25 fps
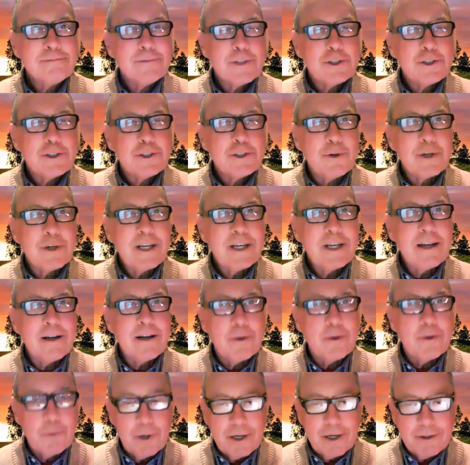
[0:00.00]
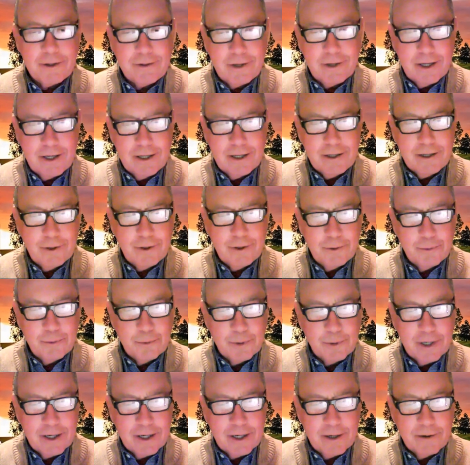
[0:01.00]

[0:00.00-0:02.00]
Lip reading: So again, I want to thank you,